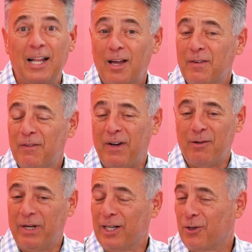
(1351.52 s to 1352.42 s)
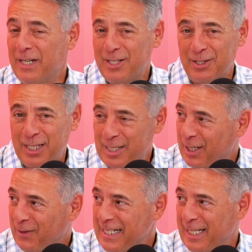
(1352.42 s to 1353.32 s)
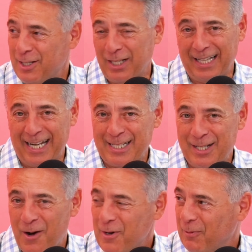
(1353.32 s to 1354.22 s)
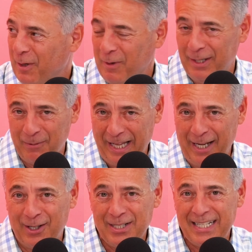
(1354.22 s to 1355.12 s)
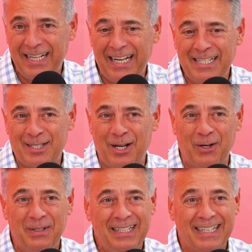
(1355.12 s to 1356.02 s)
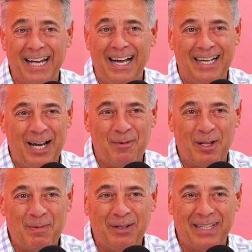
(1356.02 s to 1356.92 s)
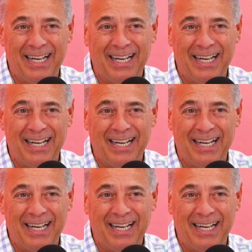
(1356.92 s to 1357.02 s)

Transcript: And I love it. If anyone agrees or disagrees, they should let us know with what they heard today. So yeah, I'm all about